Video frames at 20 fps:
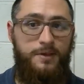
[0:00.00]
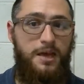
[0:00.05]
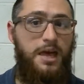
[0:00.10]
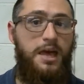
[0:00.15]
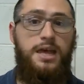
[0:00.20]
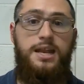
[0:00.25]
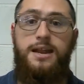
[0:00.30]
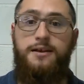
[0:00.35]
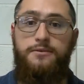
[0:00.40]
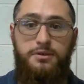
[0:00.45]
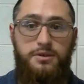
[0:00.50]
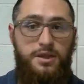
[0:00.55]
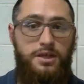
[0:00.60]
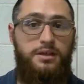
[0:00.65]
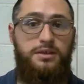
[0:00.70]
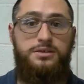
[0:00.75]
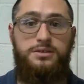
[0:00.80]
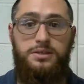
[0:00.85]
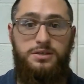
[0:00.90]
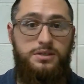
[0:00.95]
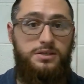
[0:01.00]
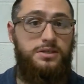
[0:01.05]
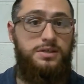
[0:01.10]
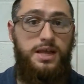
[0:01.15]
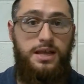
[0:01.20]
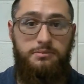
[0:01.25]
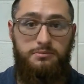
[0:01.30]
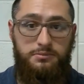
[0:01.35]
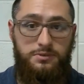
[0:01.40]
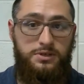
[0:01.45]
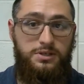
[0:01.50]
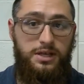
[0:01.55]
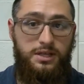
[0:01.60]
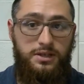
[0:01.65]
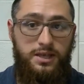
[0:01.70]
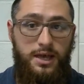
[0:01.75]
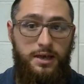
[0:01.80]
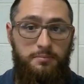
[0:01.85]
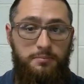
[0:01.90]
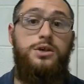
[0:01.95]
And everything is just the same, just
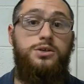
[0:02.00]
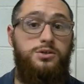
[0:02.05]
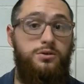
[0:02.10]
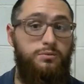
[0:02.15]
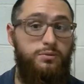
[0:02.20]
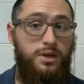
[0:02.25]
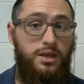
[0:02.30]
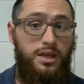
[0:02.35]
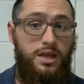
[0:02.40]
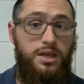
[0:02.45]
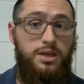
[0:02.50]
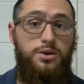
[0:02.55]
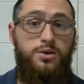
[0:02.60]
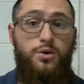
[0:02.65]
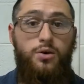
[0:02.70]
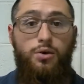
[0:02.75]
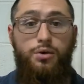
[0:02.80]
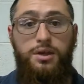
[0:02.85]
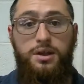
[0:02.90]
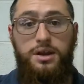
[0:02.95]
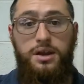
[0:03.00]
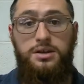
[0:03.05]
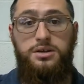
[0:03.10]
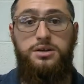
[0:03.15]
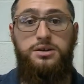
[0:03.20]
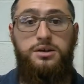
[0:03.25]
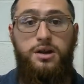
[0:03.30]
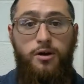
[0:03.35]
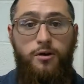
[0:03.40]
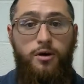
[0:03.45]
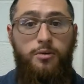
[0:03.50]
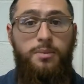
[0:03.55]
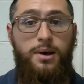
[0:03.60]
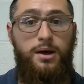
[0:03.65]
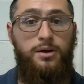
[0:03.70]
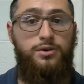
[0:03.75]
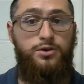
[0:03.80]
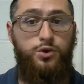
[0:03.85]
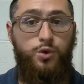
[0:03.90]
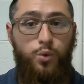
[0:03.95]
like that. So really, you only need to know
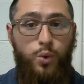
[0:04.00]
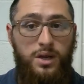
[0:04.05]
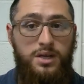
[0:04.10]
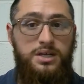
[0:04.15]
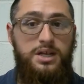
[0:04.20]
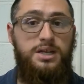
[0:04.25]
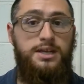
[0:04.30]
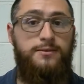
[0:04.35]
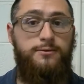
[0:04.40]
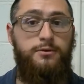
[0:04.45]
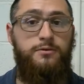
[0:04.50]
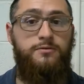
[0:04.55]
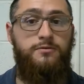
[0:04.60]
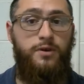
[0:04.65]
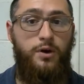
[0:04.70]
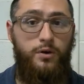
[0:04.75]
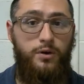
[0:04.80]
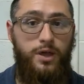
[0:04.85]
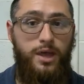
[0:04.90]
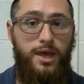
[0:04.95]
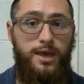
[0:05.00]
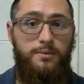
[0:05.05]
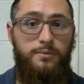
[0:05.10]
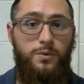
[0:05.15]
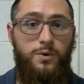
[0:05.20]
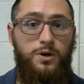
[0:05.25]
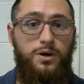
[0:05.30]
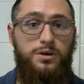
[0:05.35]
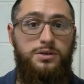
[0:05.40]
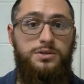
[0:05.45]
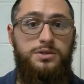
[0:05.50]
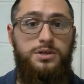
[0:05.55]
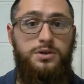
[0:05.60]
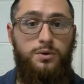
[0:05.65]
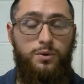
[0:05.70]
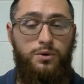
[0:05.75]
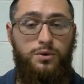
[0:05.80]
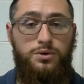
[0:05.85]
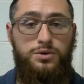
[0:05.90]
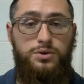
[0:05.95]
about 20 different vocab words in
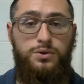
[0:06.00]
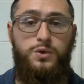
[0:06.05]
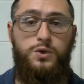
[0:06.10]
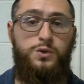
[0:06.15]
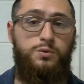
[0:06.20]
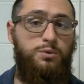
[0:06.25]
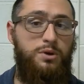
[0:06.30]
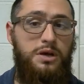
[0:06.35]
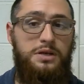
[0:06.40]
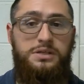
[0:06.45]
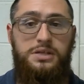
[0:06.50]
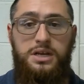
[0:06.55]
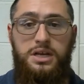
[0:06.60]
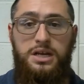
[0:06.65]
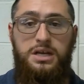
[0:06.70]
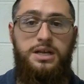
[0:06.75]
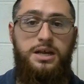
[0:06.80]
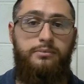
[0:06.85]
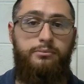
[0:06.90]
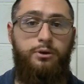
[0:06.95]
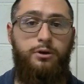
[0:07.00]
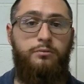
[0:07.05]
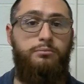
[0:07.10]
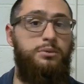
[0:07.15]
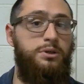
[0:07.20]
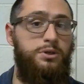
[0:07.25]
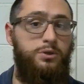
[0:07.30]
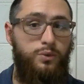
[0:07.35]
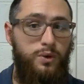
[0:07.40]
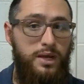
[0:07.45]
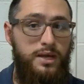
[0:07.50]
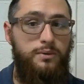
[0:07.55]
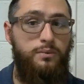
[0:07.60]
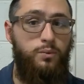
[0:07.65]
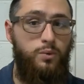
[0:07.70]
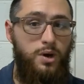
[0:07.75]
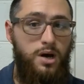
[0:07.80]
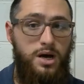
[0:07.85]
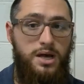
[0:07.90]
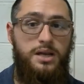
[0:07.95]
order to express any number
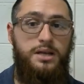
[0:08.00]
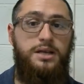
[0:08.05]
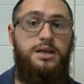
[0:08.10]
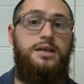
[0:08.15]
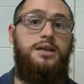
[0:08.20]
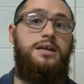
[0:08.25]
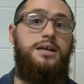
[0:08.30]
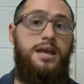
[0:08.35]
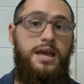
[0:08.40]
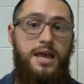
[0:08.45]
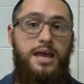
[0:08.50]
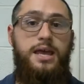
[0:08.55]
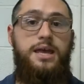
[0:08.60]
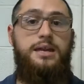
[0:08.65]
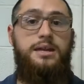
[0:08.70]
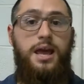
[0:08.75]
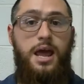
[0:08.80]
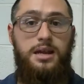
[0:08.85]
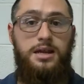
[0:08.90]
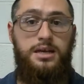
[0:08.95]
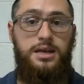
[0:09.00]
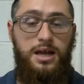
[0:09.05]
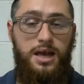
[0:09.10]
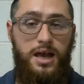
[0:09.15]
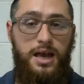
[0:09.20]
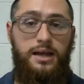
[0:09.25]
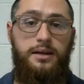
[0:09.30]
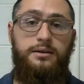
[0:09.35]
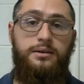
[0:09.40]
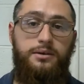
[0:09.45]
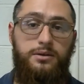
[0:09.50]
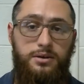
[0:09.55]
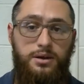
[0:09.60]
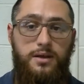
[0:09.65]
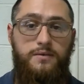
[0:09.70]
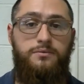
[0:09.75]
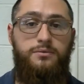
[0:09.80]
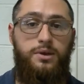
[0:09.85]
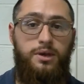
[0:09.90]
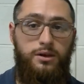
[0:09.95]
between 1 and 99. You
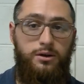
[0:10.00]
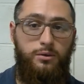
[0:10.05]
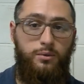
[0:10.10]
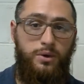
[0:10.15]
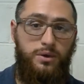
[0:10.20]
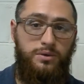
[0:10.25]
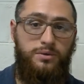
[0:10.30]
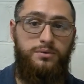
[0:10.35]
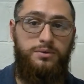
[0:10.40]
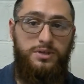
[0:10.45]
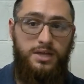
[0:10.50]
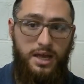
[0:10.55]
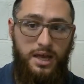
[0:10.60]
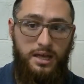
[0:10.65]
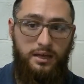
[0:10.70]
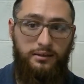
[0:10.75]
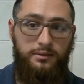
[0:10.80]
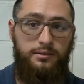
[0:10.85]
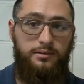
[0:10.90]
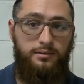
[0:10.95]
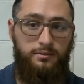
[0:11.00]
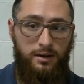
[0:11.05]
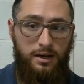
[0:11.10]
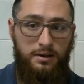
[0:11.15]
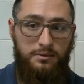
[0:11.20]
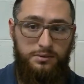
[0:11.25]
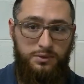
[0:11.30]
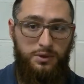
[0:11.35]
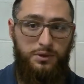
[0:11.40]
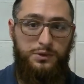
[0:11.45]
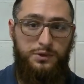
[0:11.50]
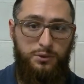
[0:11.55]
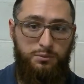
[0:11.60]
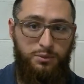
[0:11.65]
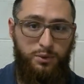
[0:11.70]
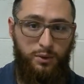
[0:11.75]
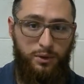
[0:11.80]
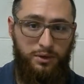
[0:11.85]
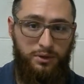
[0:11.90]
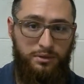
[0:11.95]
have like your 1 through 10, right? So those are
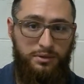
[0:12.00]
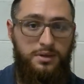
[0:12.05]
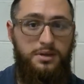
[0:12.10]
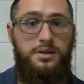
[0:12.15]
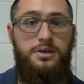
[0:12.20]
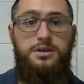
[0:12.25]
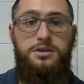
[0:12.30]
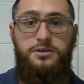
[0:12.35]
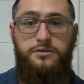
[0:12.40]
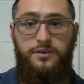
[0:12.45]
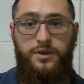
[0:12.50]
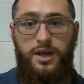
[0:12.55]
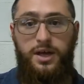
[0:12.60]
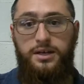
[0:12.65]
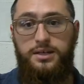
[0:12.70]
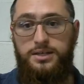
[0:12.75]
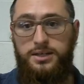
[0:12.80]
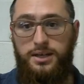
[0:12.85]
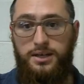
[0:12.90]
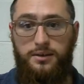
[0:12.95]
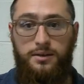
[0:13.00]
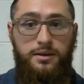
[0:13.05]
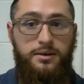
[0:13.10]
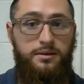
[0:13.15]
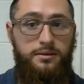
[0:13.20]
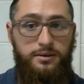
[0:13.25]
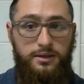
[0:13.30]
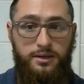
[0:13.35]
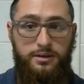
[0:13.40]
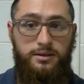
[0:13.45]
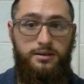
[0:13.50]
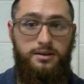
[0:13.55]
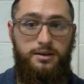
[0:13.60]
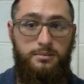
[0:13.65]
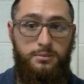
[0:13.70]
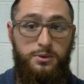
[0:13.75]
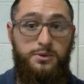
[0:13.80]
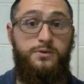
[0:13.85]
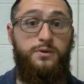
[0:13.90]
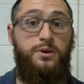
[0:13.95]
important. You've got the
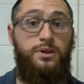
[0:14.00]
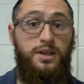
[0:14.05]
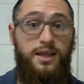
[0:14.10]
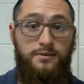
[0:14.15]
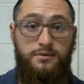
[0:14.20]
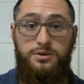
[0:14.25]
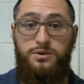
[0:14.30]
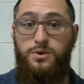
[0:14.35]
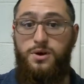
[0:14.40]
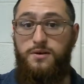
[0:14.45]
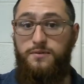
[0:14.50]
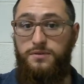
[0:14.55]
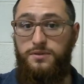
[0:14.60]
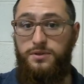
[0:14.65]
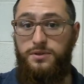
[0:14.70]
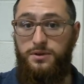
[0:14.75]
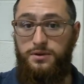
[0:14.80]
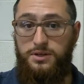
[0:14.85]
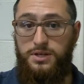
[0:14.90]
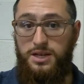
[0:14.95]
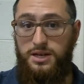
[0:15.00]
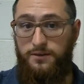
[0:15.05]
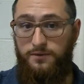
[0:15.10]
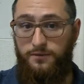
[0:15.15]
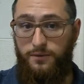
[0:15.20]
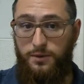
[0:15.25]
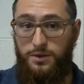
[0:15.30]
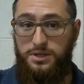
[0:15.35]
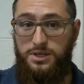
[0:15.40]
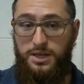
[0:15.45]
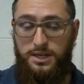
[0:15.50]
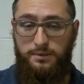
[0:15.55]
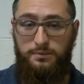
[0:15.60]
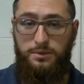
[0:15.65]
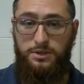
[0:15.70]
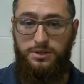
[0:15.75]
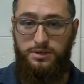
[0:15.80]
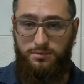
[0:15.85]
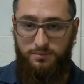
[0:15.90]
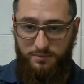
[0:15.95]
numbers for 11, 12, and 13, and
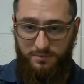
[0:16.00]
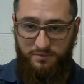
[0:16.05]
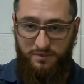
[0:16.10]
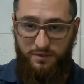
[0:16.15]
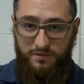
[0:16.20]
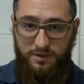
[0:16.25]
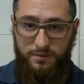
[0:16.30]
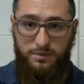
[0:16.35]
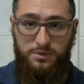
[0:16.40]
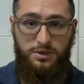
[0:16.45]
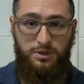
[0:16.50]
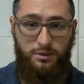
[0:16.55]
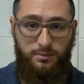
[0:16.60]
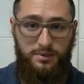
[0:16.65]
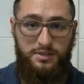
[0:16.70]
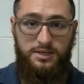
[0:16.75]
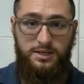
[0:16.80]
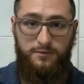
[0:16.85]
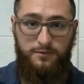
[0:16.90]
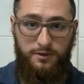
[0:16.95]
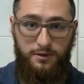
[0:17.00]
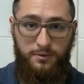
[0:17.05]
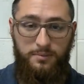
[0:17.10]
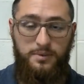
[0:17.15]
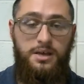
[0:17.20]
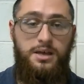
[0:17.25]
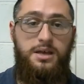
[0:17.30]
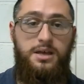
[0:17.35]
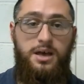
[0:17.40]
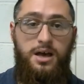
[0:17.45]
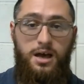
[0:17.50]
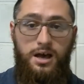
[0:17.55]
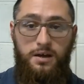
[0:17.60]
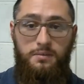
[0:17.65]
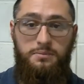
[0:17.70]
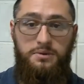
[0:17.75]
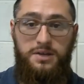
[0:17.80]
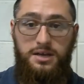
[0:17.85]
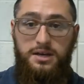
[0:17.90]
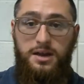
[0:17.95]
14, and 15, which are a little bit different.
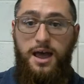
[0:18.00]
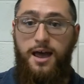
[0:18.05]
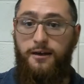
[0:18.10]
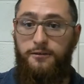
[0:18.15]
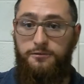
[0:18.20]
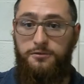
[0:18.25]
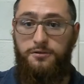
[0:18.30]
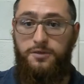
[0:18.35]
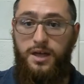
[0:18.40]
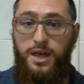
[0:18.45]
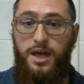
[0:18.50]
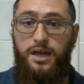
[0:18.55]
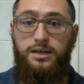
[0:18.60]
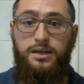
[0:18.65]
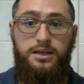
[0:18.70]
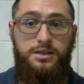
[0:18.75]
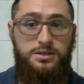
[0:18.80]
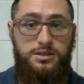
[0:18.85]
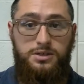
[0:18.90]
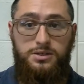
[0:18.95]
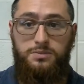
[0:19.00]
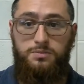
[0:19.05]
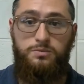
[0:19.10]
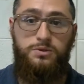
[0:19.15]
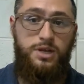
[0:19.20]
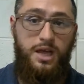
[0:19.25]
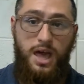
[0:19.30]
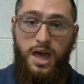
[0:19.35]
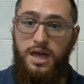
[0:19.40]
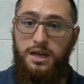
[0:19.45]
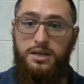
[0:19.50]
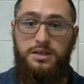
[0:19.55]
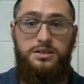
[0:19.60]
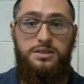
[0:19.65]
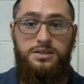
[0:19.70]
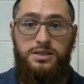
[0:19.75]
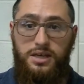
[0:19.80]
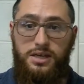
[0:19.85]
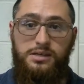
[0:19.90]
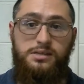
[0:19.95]
But then after that, it's just 10 and
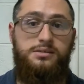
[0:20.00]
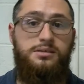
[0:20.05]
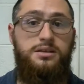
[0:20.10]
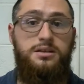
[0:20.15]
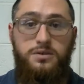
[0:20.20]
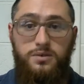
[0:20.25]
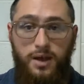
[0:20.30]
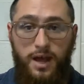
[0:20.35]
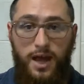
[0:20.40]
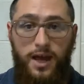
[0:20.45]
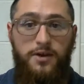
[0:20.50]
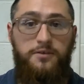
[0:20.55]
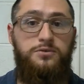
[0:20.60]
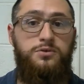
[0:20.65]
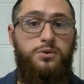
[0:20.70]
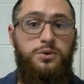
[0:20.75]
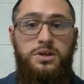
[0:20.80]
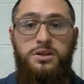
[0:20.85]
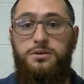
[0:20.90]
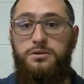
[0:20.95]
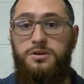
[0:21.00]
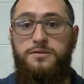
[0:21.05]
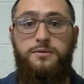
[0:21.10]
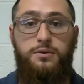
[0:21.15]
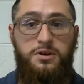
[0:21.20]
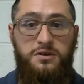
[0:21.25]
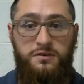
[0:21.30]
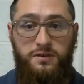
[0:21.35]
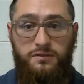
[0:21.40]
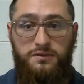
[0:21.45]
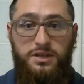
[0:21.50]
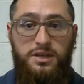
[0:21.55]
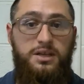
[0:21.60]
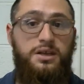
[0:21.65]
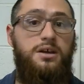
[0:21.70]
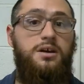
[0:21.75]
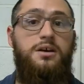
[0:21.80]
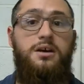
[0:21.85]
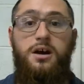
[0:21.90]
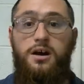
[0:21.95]
6. Then you have 20, 30, 40,
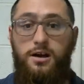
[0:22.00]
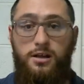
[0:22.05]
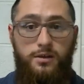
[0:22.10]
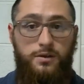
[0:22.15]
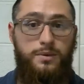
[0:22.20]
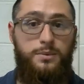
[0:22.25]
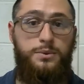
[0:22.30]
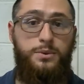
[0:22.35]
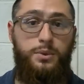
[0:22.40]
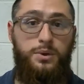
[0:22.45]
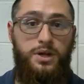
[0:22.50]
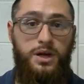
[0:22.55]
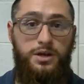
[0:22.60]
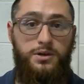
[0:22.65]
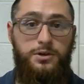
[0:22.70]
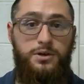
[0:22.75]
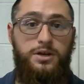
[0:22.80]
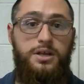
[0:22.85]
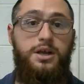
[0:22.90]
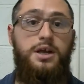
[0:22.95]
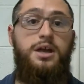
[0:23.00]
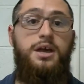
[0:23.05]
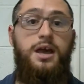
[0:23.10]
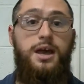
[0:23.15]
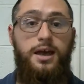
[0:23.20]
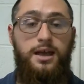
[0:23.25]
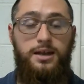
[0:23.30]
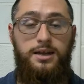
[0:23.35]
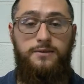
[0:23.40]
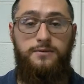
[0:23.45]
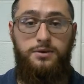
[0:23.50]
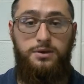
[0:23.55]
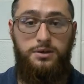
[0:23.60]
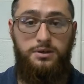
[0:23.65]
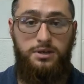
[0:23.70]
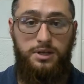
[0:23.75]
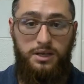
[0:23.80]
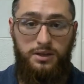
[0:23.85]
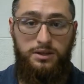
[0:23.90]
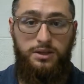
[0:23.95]
50, all the way up to 100. And if you
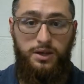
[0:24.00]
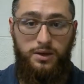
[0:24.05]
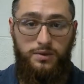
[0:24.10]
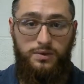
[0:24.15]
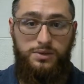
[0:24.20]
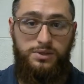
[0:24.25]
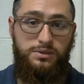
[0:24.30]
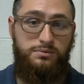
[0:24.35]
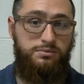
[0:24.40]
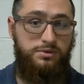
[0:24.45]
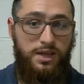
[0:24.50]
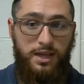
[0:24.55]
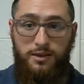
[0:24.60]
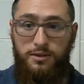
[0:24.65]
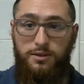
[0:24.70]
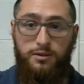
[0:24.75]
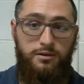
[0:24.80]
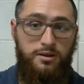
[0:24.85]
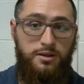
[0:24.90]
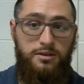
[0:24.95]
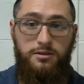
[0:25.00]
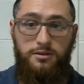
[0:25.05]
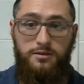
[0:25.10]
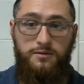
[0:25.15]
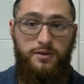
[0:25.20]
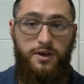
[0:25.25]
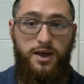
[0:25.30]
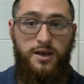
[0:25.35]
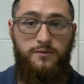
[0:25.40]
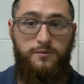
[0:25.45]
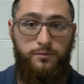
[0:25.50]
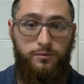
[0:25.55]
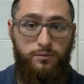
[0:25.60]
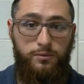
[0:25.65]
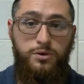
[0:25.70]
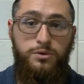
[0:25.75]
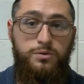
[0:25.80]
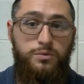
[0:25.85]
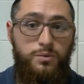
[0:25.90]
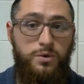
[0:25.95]
can get those, say, 30, 35
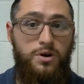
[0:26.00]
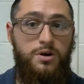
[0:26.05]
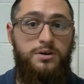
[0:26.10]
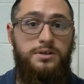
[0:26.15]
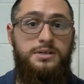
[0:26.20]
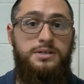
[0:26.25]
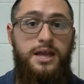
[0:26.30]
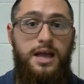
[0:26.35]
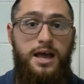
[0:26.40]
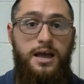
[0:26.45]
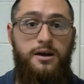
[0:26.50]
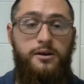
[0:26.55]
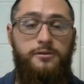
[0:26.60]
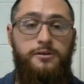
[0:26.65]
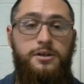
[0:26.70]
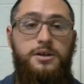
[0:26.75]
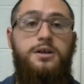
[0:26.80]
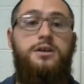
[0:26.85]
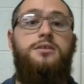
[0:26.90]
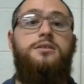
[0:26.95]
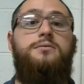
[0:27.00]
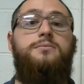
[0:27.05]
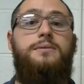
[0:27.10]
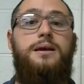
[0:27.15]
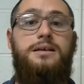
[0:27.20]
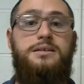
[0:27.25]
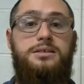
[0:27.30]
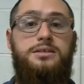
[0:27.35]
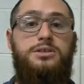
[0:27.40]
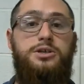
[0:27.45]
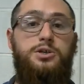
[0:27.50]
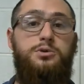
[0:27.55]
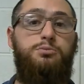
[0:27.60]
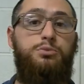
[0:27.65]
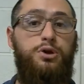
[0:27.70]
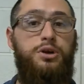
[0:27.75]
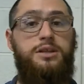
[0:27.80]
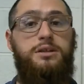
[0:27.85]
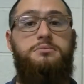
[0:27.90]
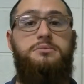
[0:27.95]
root words down, the rest is just
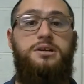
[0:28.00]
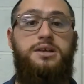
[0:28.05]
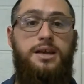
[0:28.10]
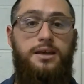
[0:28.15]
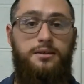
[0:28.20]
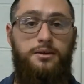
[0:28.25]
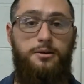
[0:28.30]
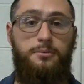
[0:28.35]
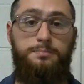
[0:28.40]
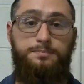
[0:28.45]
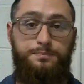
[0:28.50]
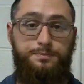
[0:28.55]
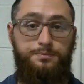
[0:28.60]
putting them together.